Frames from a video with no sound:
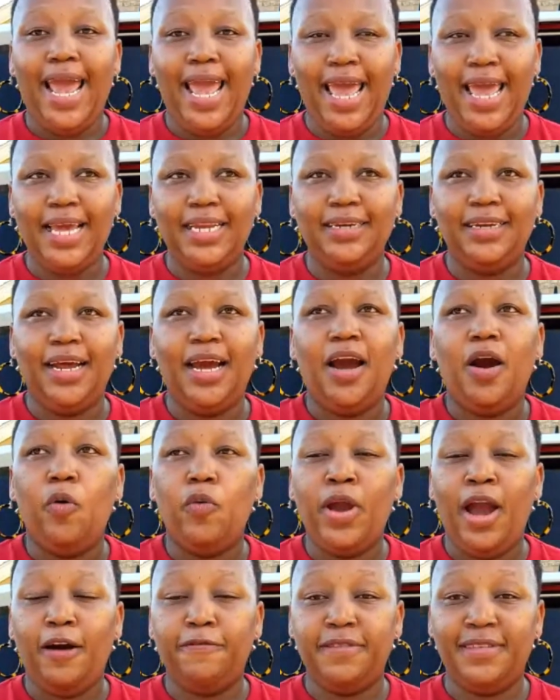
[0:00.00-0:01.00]
And
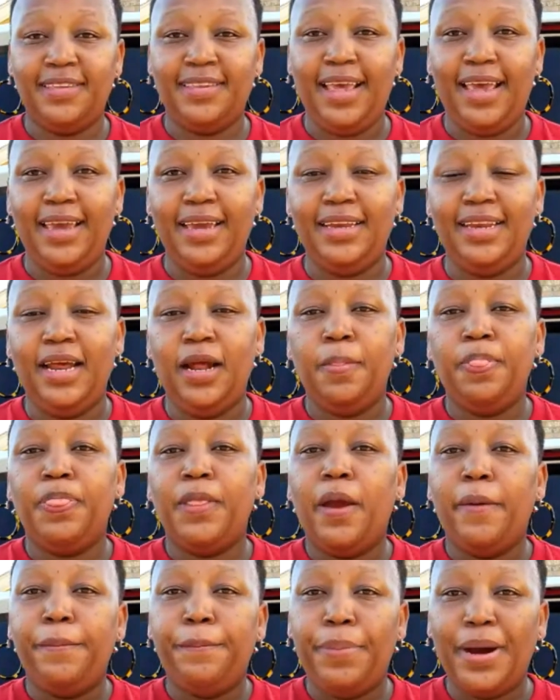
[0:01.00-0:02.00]
we have said
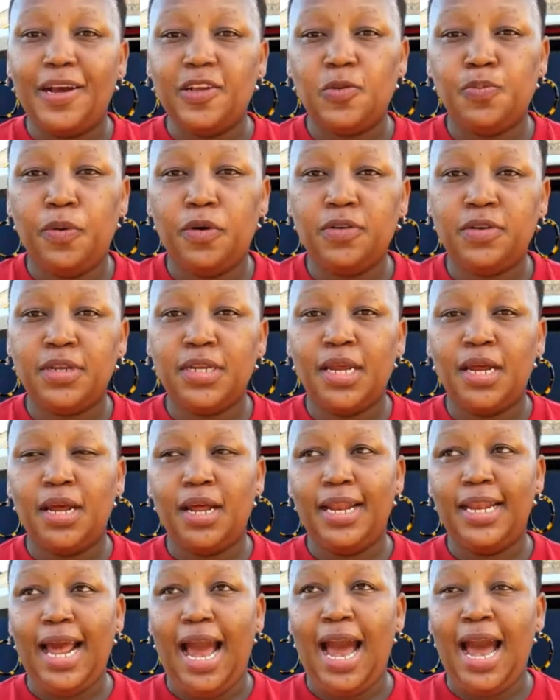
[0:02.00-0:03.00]
passports
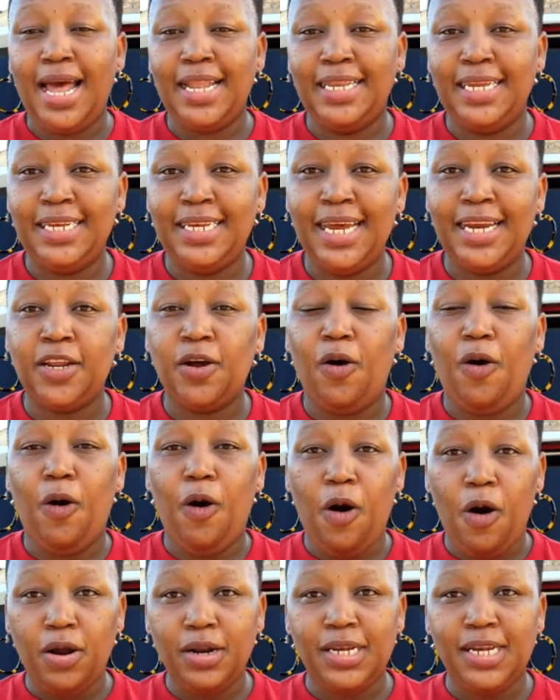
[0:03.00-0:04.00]
are needed
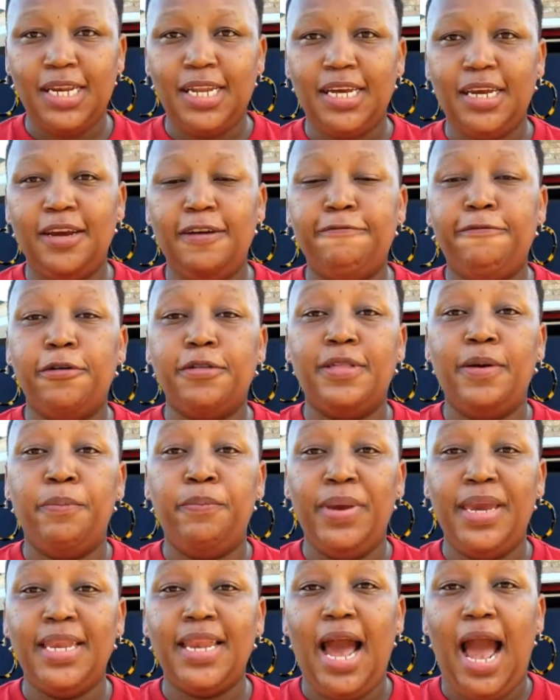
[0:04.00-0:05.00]
only for the
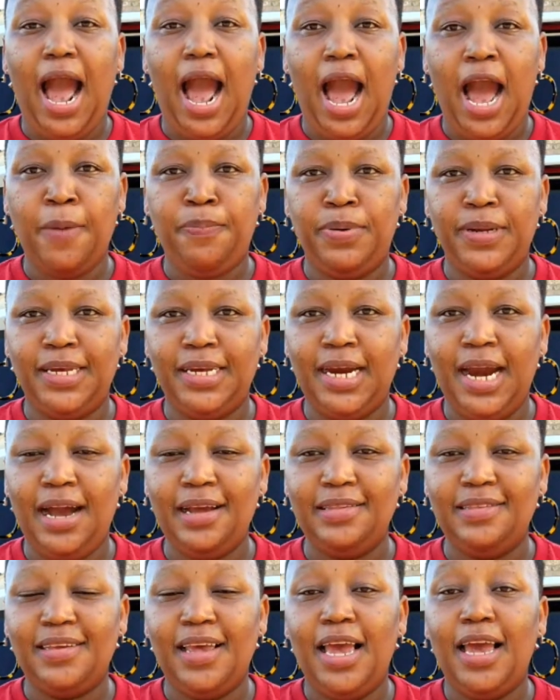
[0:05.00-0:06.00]
main
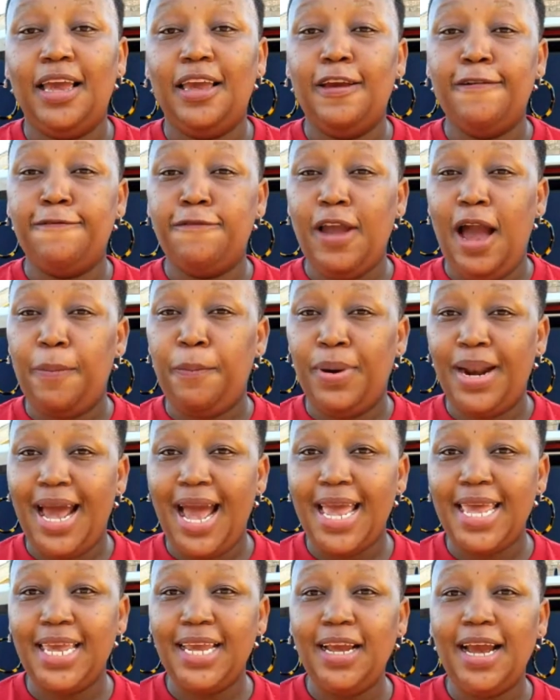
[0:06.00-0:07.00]
applicants. If you're
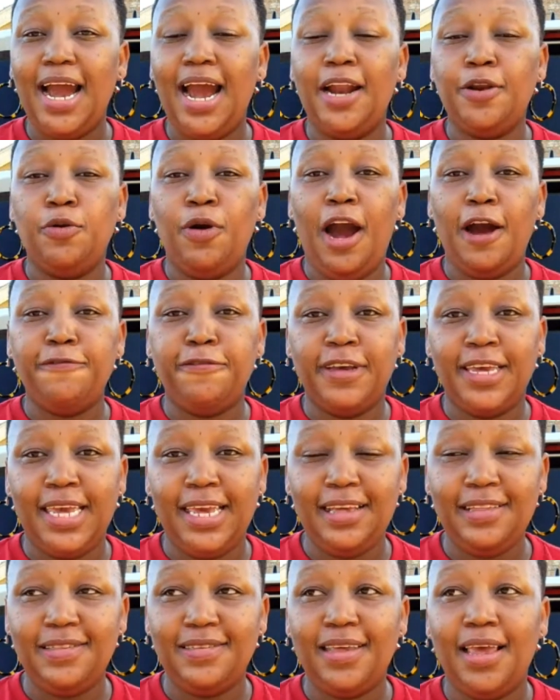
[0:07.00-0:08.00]
applying and you have
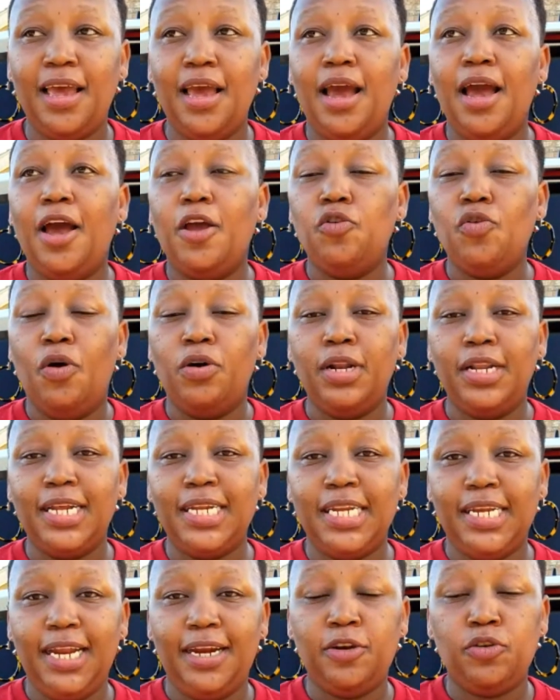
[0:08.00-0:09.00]
kids, you
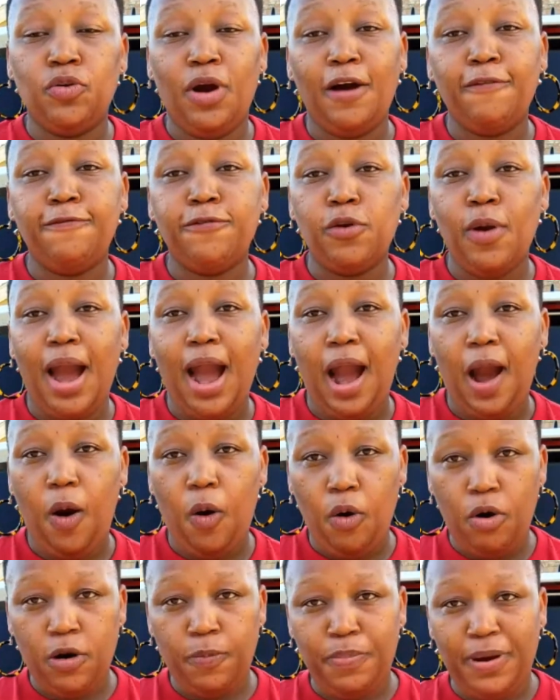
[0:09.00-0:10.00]
only needed to have your
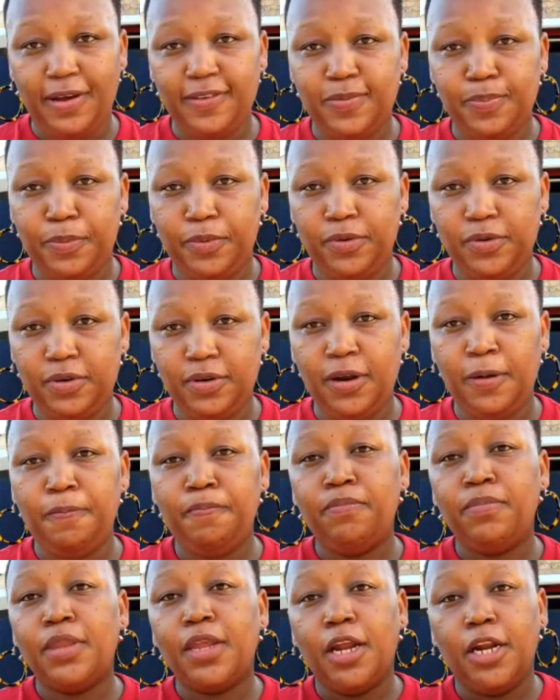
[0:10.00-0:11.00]
own passport.
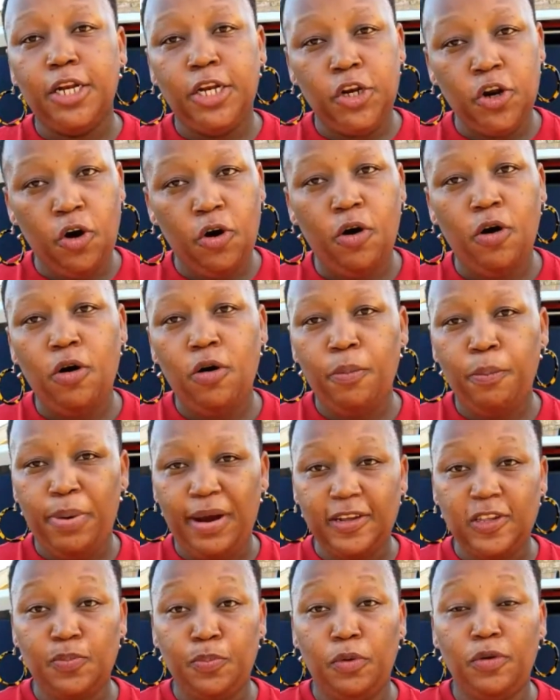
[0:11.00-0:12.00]
No
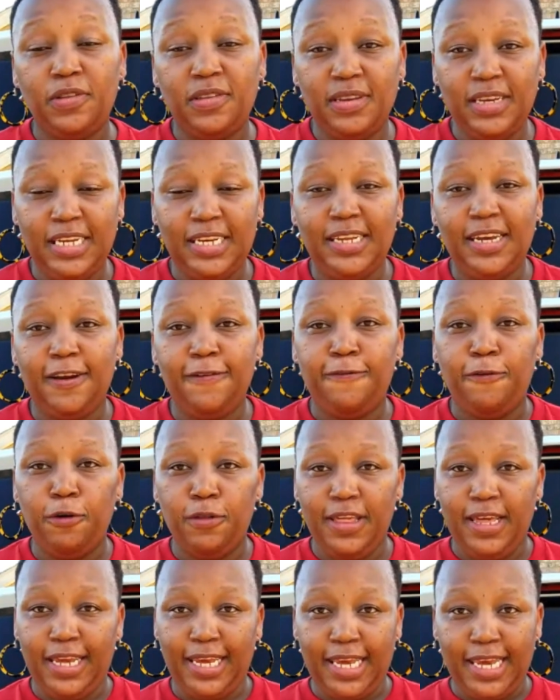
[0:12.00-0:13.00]
passports needed
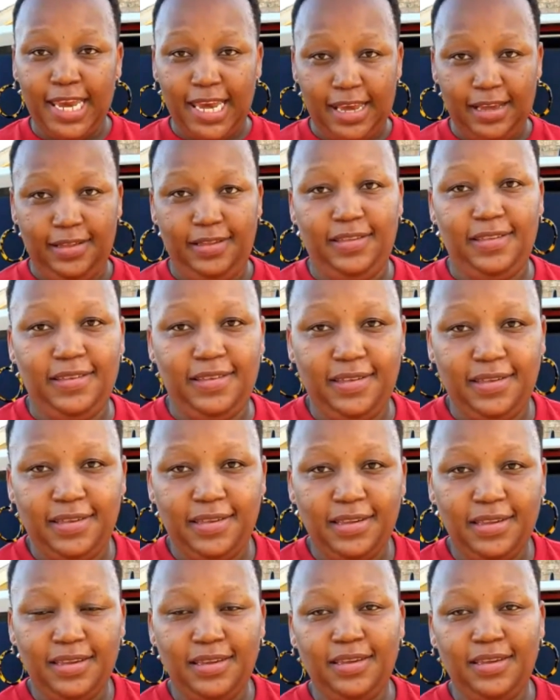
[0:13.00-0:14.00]
for the kids.